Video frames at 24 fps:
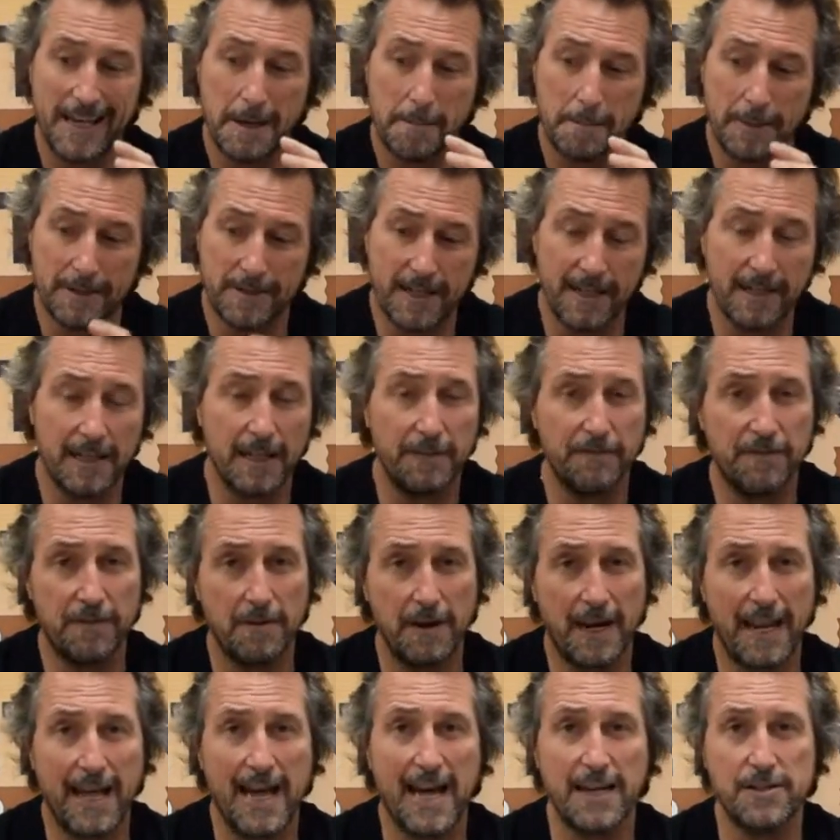Particularly for
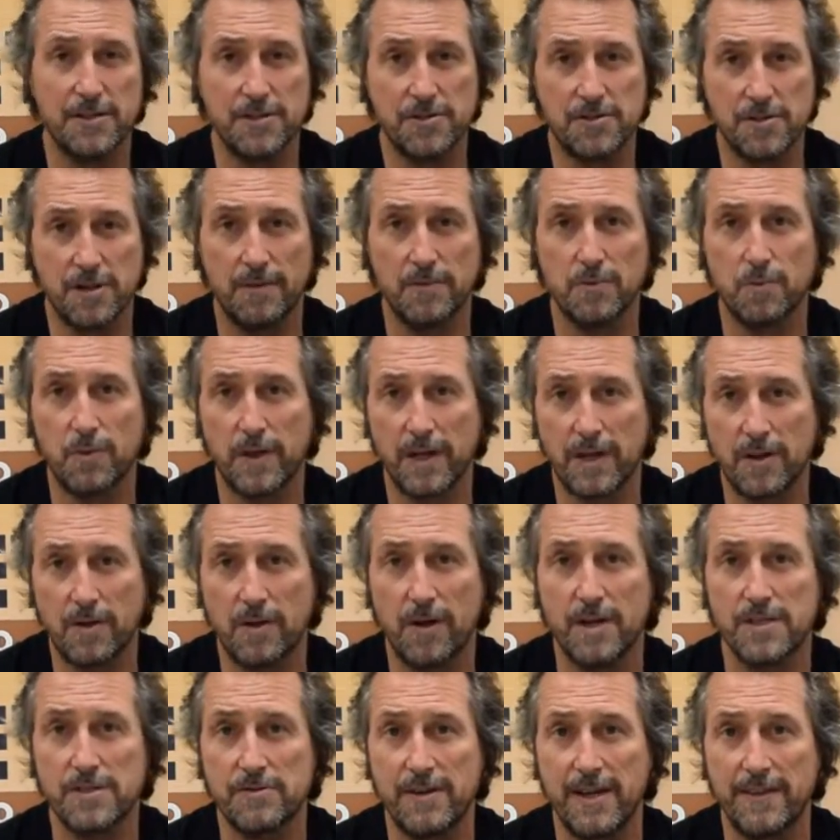larger jobs where
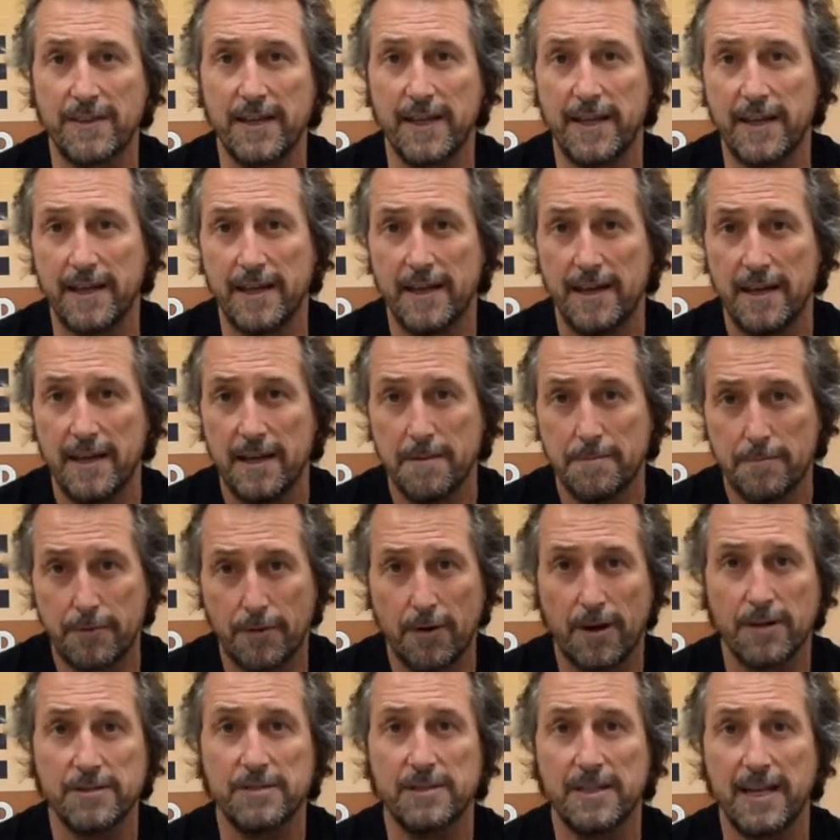guys are out there
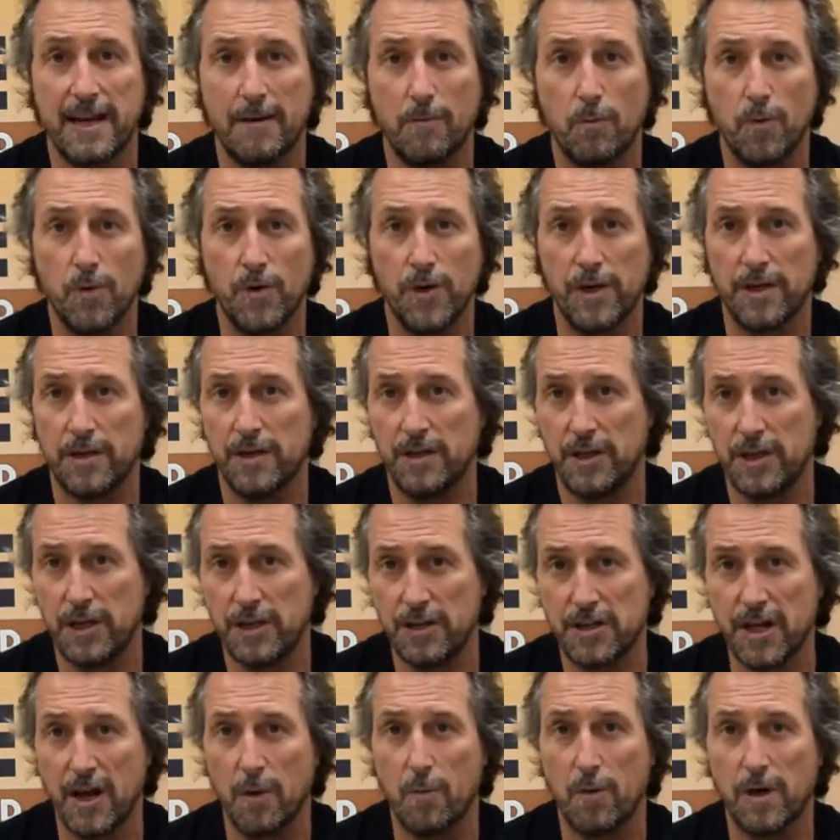pricing up work, you
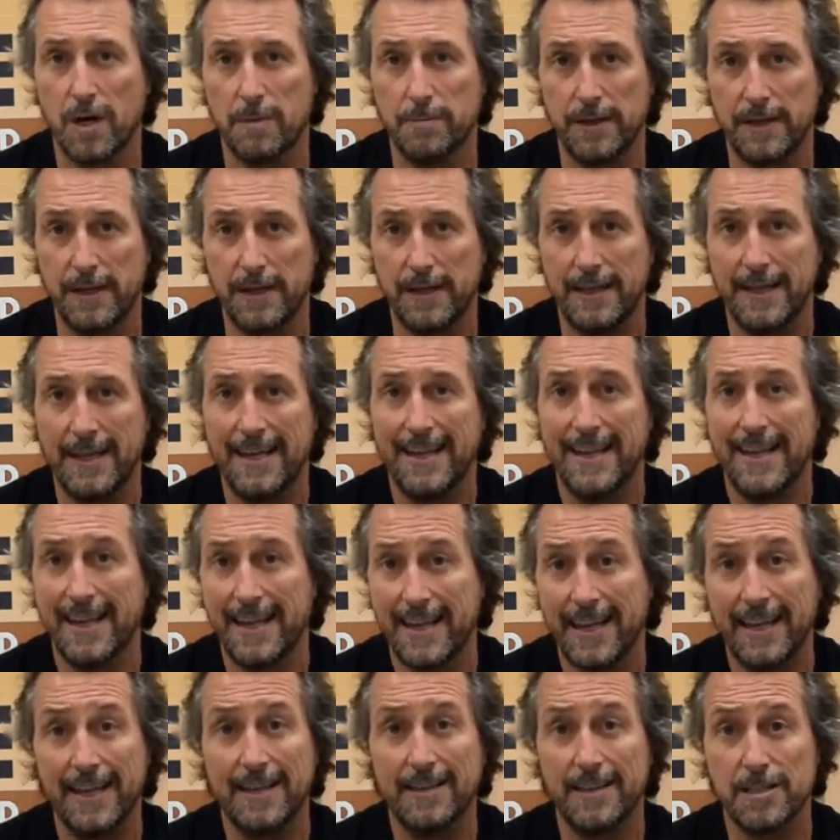don't want to be
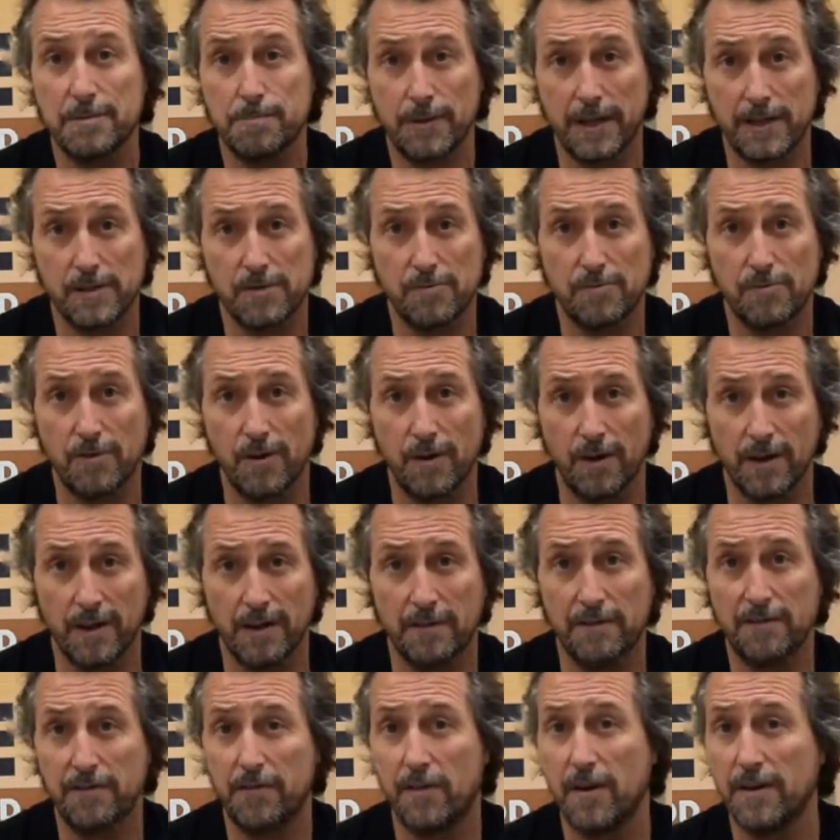getting this piece wrong
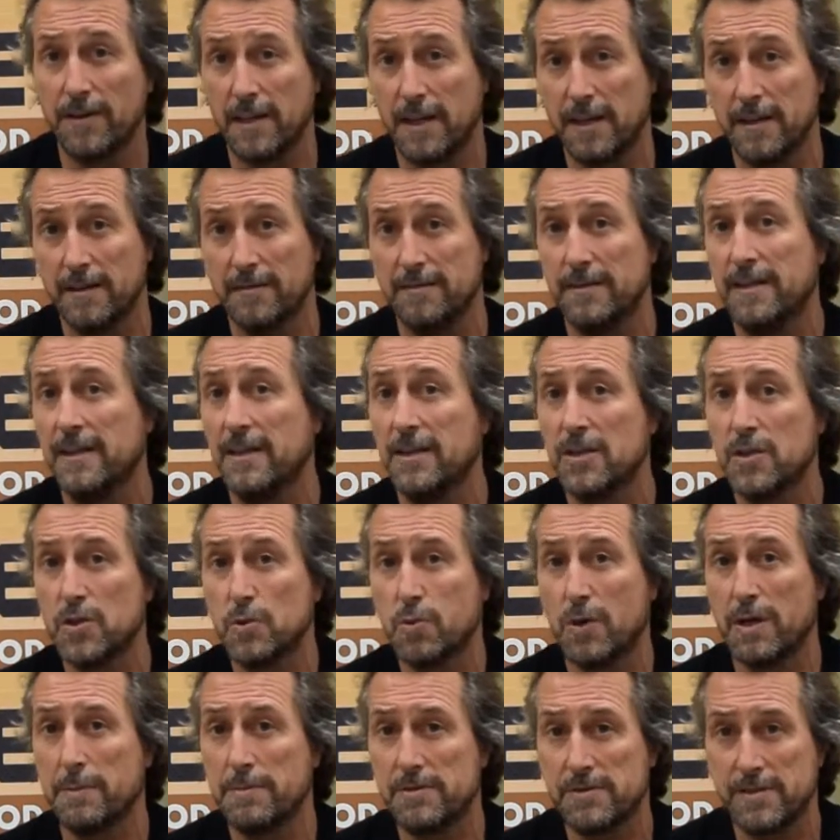and find that you're
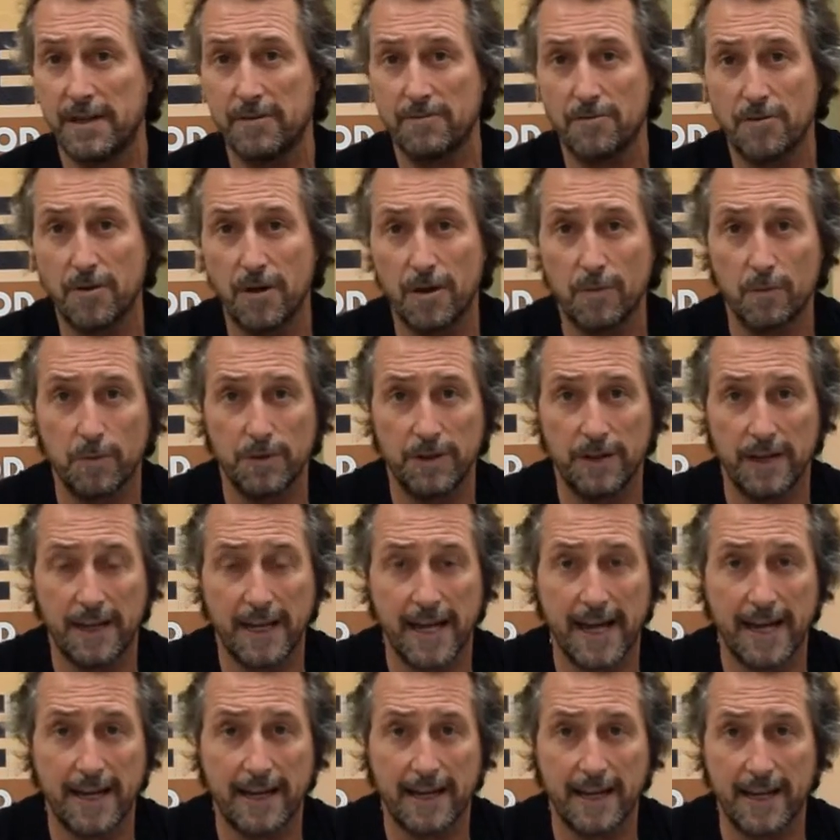20% wrong with your
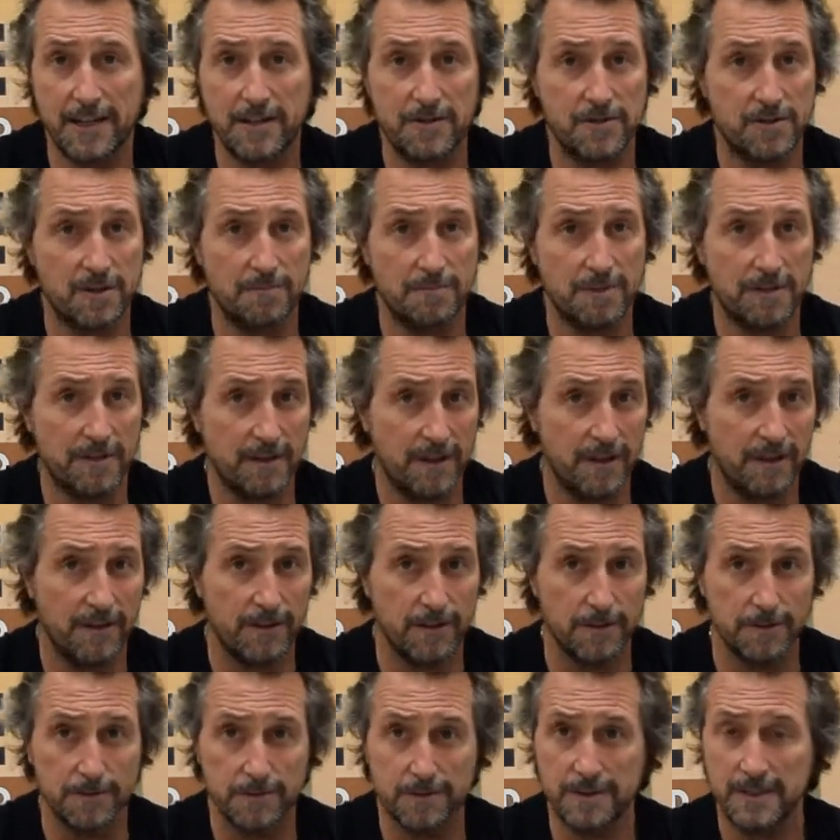calculations on
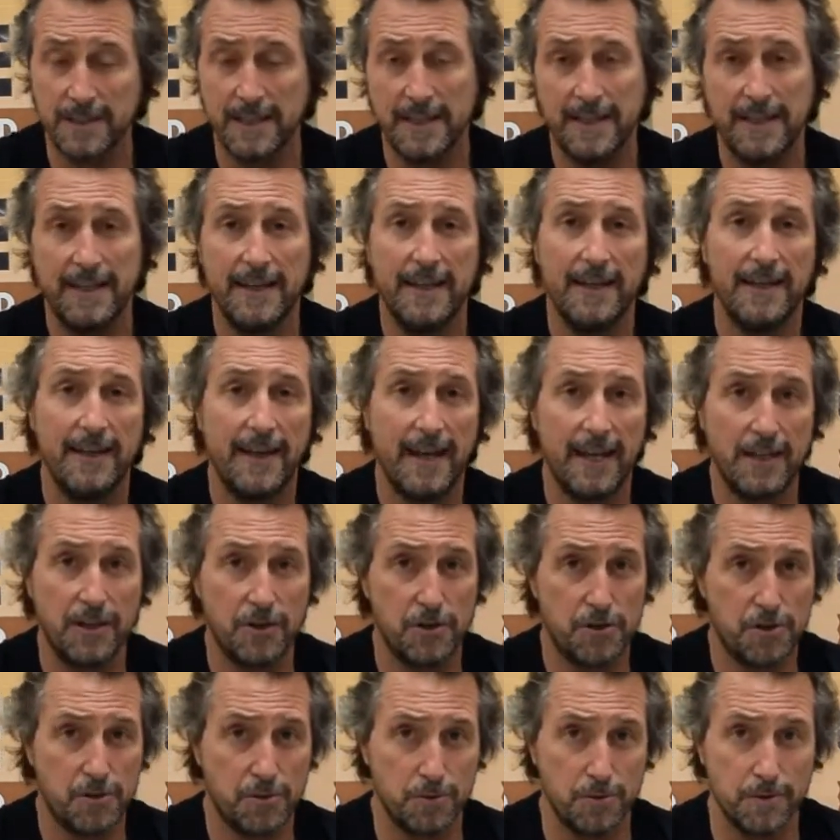materials and you're
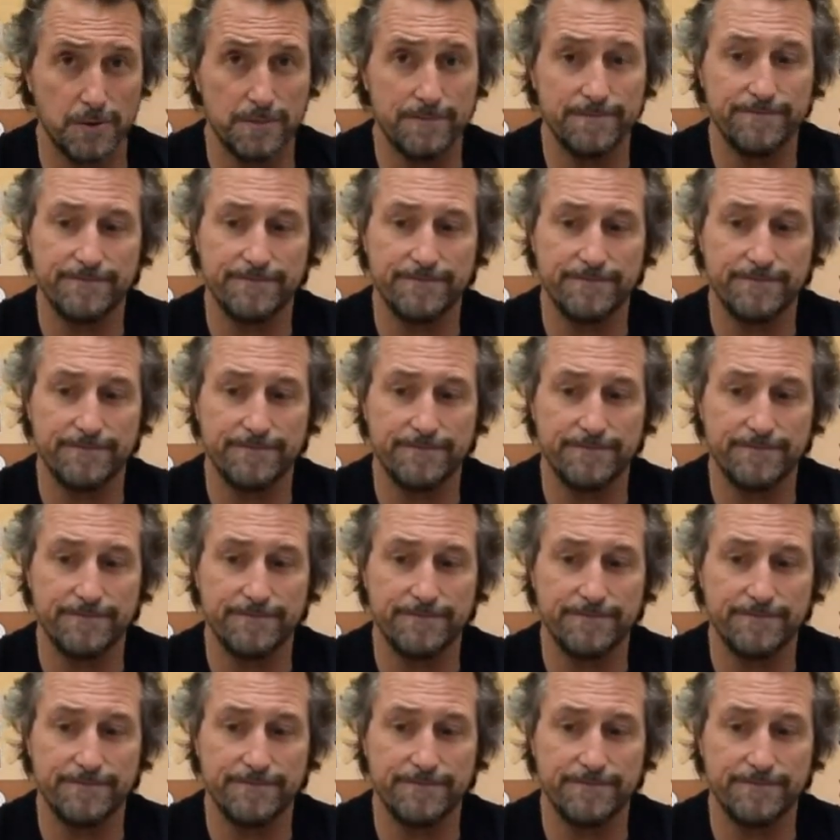short.